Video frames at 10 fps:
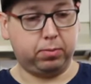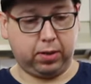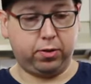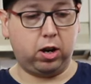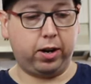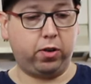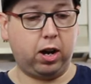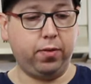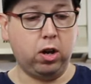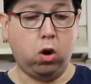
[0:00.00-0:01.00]

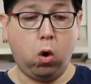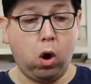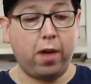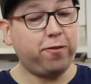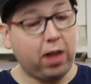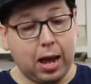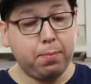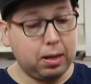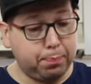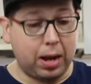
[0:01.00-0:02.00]
$7.95, or a
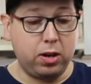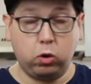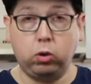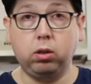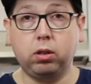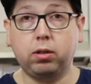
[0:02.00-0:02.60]
family bundle,